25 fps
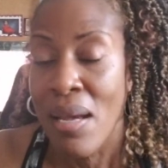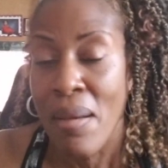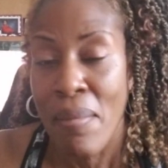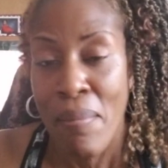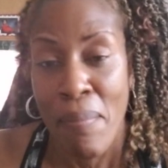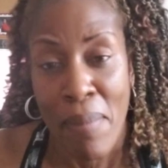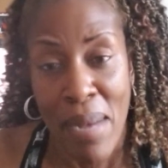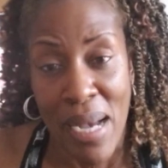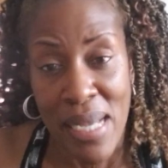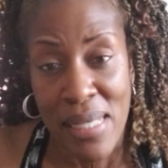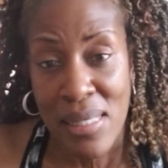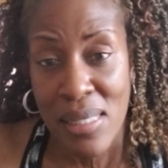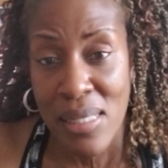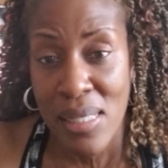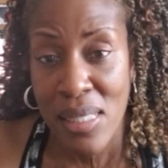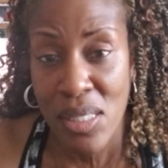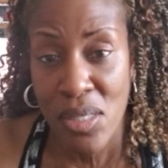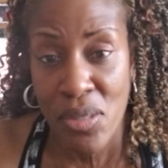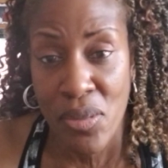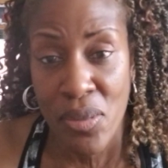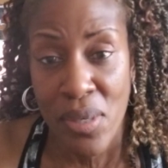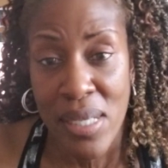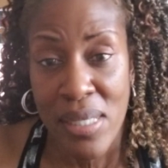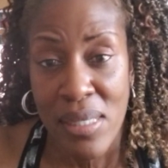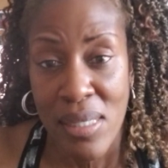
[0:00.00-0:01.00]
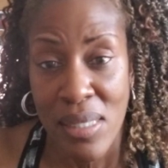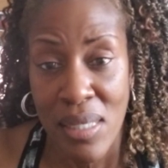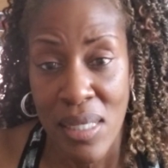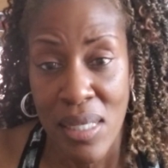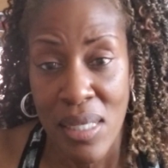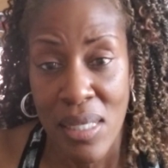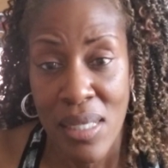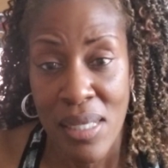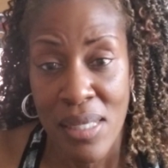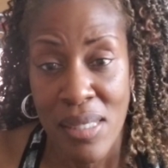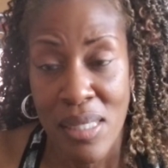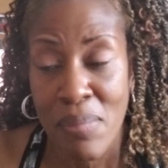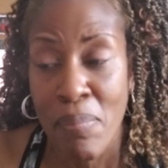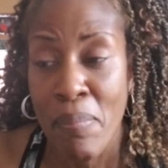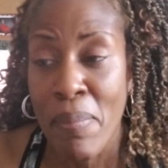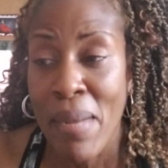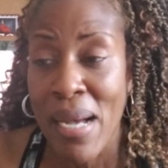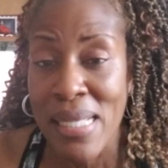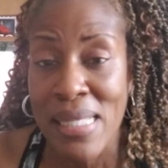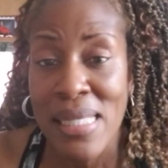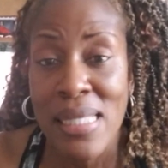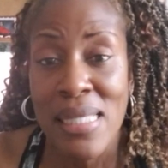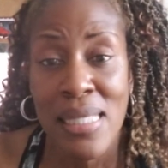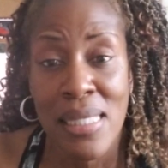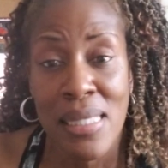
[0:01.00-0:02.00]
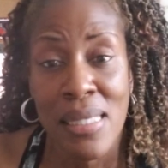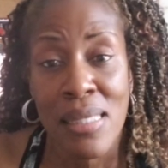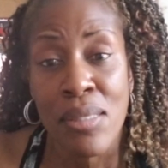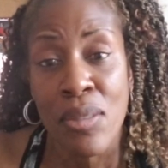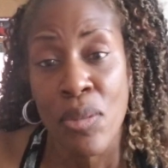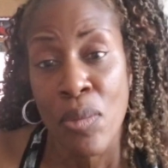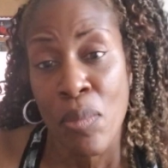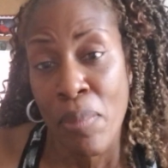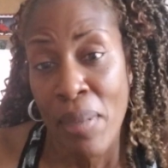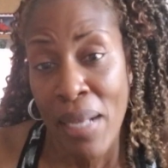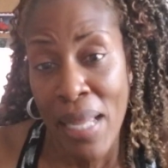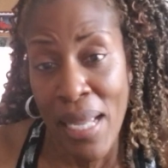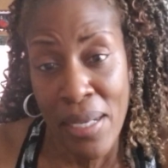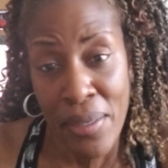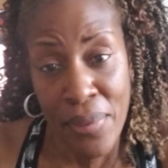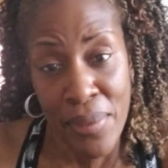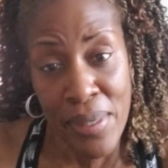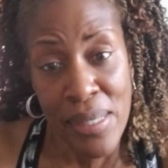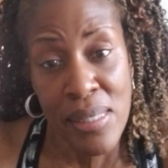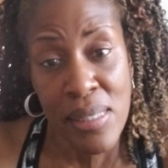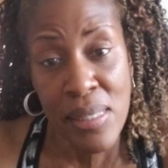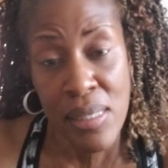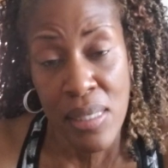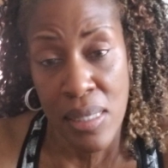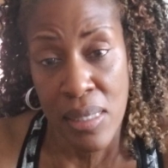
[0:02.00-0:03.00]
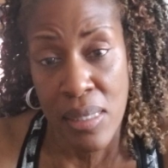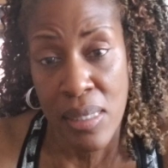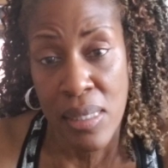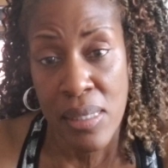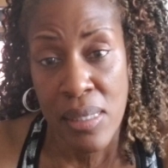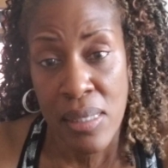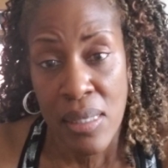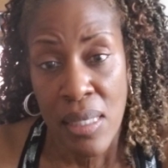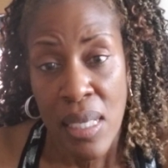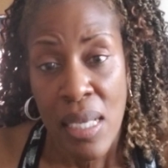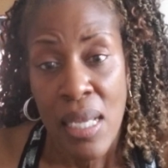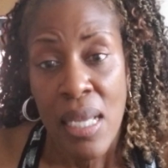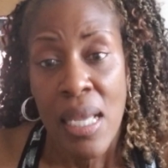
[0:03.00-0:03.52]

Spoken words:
My six grandsons, my six little black grandsons,